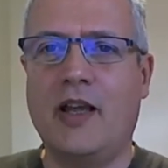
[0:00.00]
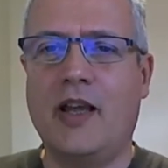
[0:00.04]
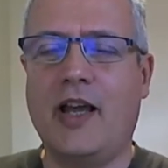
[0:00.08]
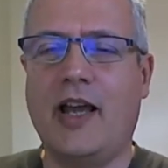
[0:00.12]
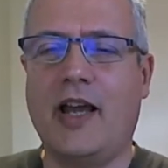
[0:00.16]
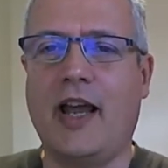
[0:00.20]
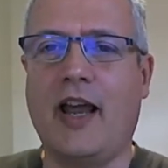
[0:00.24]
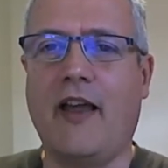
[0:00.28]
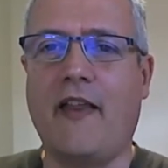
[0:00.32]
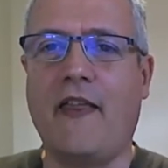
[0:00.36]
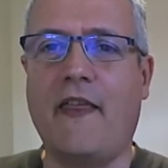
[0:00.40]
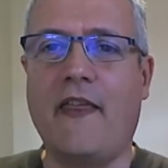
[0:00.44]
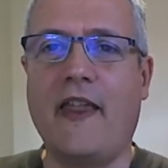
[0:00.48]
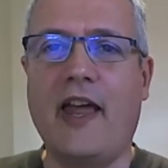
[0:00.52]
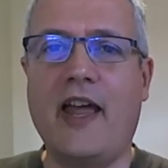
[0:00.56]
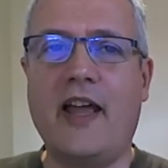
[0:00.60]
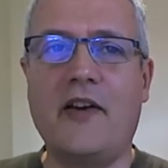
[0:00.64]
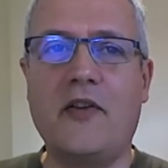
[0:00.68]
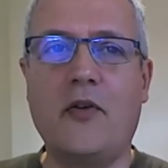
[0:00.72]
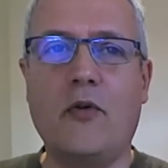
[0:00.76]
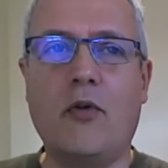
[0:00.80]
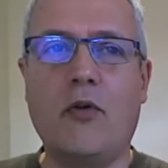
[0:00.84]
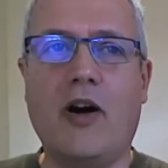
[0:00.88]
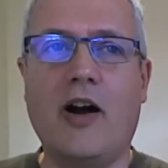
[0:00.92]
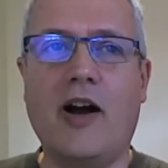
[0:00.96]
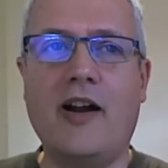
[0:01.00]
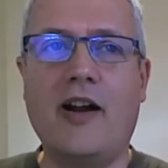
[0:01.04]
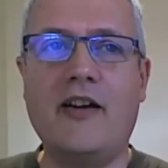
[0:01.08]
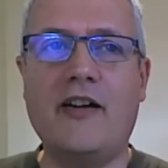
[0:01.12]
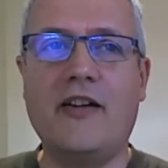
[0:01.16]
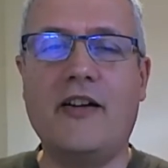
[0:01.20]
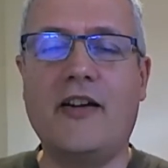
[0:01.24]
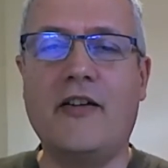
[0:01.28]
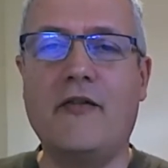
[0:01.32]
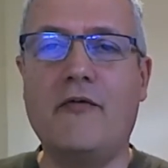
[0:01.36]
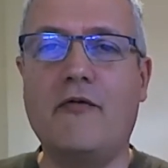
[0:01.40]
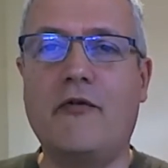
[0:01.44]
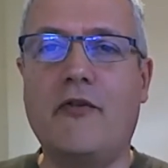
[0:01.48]
And there you are
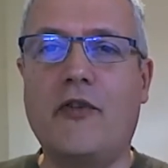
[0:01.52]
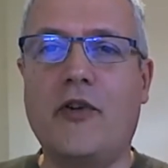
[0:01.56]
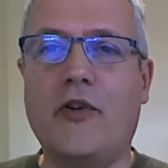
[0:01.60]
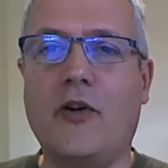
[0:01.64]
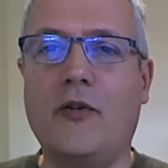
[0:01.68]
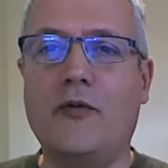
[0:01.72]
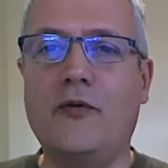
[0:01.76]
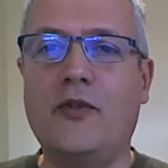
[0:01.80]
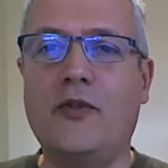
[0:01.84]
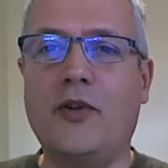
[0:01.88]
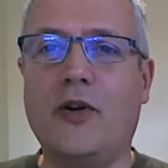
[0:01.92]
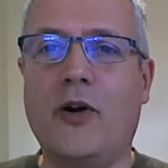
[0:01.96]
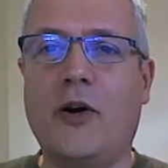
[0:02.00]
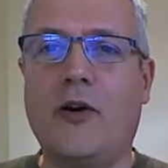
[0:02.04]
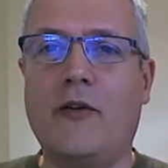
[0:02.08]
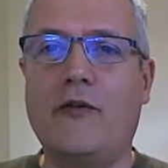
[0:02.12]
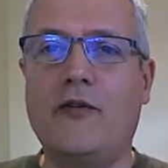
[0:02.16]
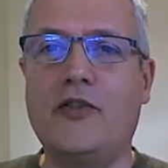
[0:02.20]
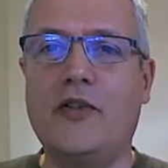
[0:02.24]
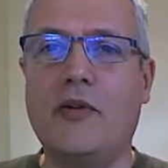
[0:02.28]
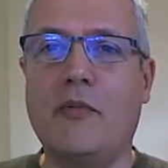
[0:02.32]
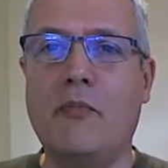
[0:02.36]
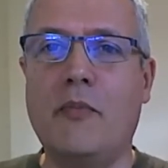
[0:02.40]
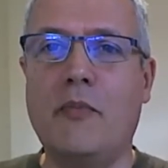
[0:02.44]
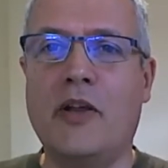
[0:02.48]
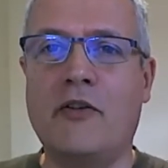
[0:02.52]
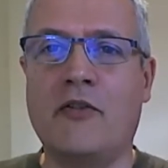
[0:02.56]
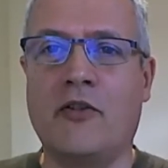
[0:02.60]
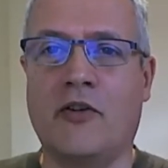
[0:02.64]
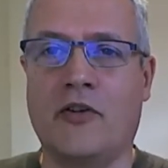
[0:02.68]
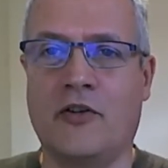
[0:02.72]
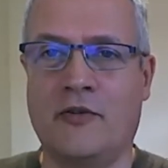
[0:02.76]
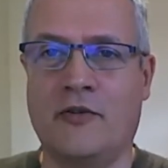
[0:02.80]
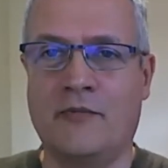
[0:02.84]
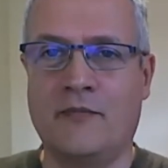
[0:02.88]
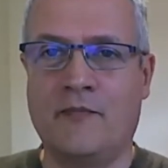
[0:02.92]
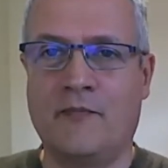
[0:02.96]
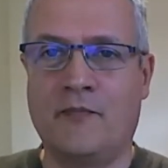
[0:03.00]
in front of the
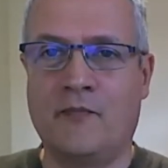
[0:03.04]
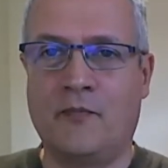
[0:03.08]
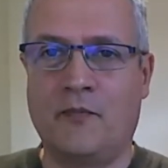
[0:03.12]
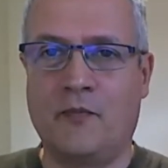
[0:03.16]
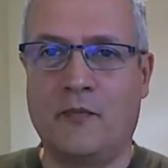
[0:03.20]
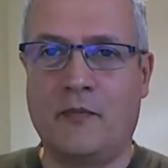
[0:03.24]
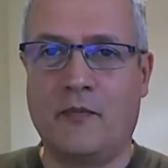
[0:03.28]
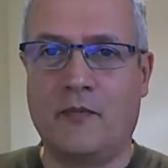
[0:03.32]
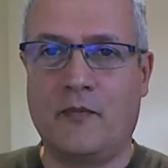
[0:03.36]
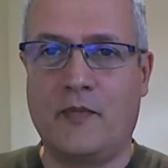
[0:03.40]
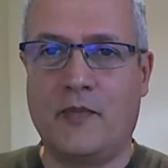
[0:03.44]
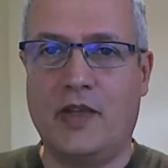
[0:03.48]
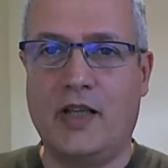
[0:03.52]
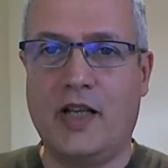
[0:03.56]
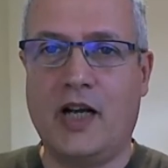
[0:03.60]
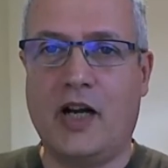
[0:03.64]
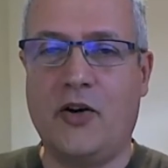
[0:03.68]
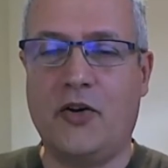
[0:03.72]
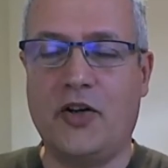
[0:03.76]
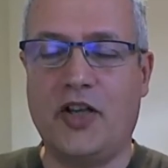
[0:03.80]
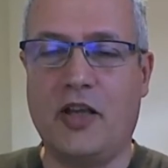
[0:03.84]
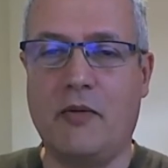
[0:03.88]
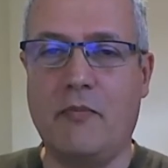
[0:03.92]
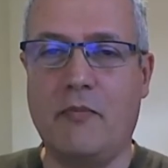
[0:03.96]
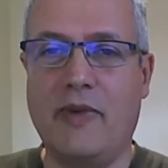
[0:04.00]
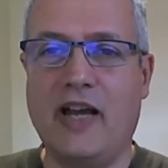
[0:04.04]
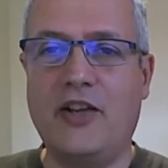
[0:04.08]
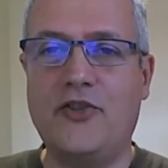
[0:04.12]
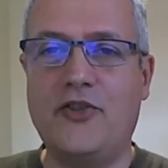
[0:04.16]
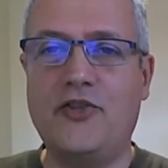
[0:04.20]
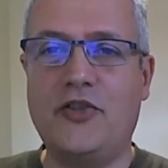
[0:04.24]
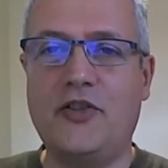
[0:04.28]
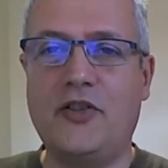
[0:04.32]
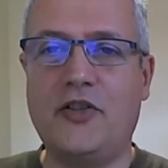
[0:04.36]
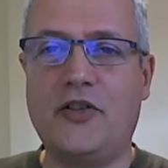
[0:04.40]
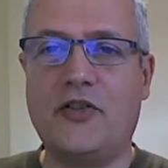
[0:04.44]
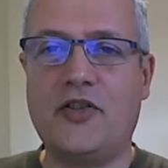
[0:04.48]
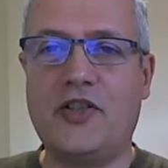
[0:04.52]
mirror. Now
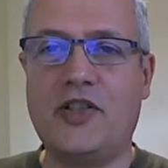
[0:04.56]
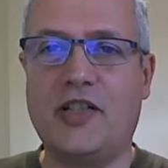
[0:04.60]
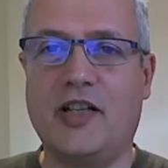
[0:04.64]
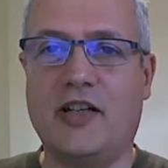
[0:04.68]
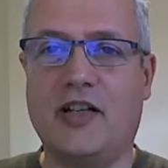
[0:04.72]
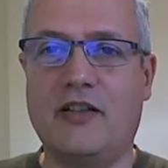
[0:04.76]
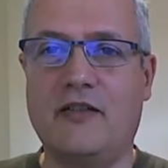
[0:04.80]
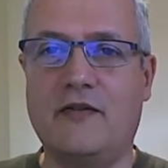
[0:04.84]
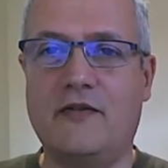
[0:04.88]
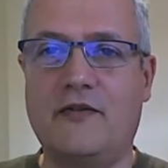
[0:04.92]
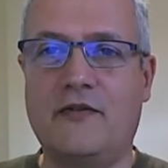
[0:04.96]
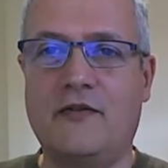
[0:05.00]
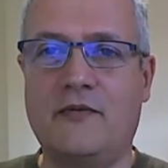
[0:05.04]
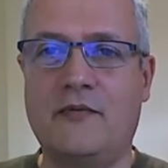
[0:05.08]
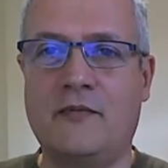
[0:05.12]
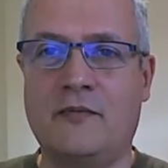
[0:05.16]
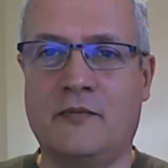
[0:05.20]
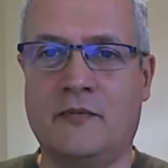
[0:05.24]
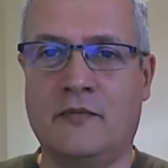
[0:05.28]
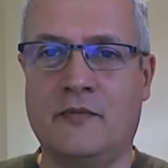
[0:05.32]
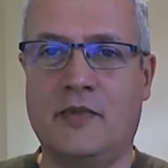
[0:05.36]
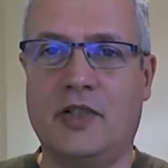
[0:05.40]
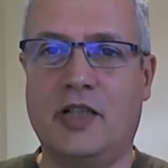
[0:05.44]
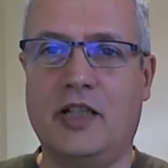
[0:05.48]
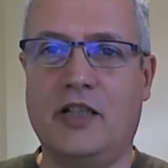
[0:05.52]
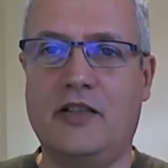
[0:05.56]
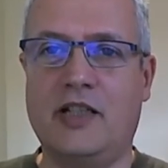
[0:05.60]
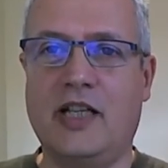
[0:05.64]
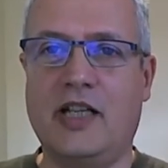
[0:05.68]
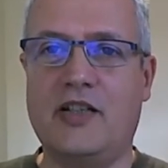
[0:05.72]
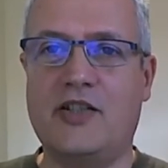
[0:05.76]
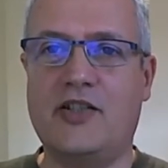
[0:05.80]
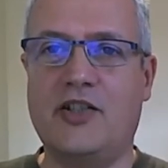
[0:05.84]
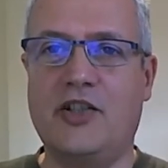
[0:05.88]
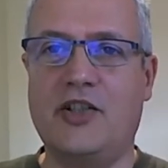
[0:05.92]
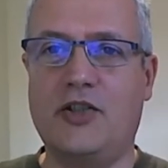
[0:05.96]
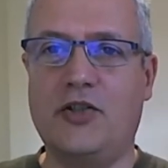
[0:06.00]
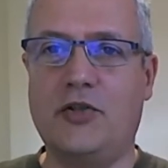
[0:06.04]
imagine yourself in that
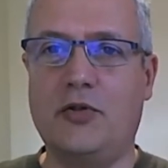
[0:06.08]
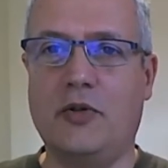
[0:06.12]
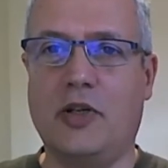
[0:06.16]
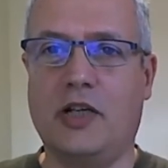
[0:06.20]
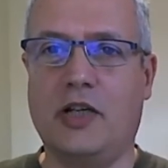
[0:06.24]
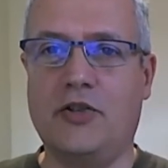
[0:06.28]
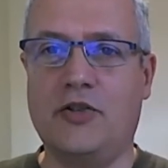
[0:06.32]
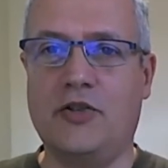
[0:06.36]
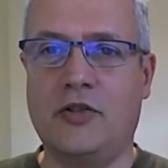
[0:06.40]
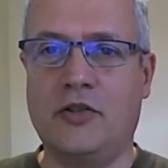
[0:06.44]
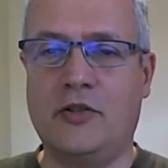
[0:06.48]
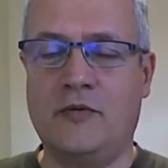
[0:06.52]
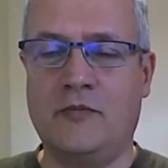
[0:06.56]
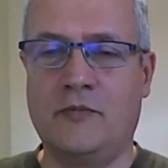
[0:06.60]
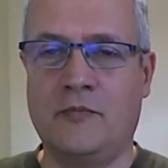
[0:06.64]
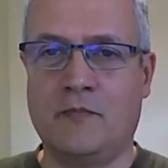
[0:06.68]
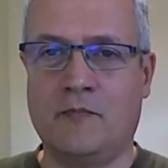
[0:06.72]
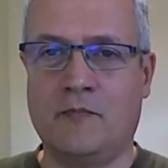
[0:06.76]
situation.